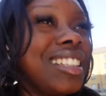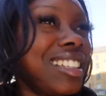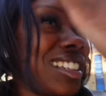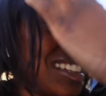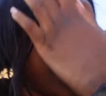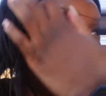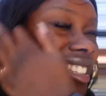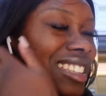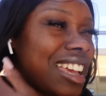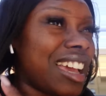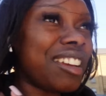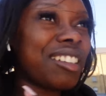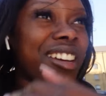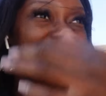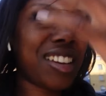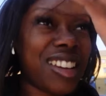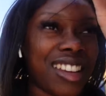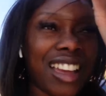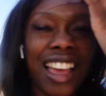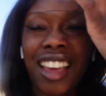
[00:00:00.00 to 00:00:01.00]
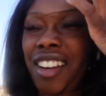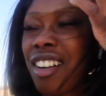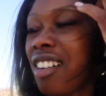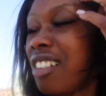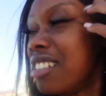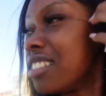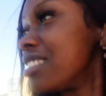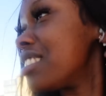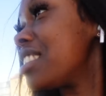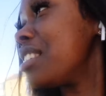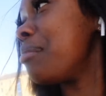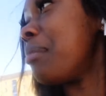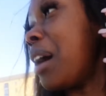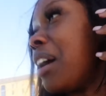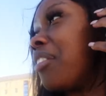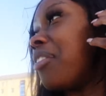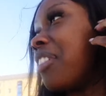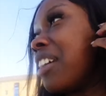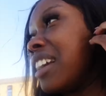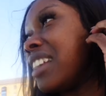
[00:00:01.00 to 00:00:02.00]
Guys, I can't see my
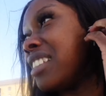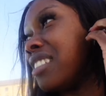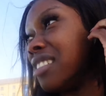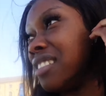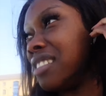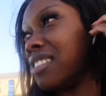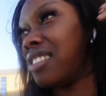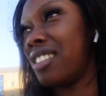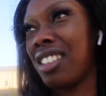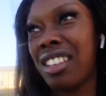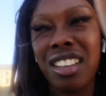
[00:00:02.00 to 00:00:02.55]
friends.